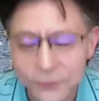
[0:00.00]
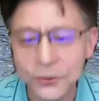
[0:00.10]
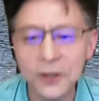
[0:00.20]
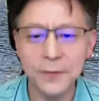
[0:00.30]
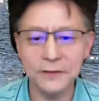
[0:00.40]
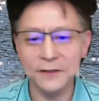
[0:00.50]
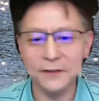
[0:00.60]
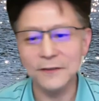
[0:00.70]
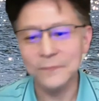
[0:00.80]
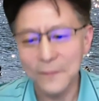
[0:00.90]
about it,
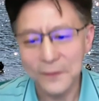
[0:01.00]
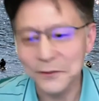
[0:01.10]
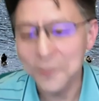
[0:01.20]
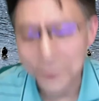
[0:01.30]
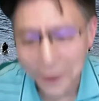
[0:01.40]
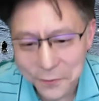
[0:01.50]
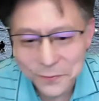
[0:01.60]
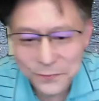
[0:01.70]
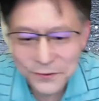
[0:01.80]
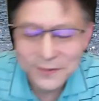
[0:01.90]
you know, the
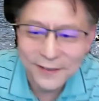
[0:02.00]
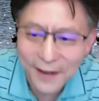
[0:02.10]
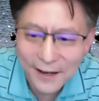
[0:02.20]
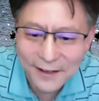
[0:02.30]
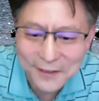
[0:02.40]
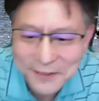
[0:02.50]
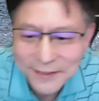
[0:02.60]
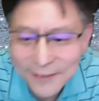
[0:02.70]
problems, the headaches.